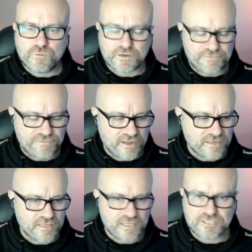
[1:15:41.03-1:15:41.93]
What a
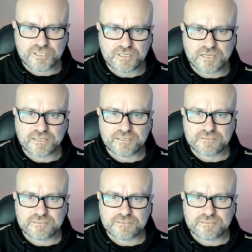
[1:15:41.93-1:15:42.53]
fucking legend, eh?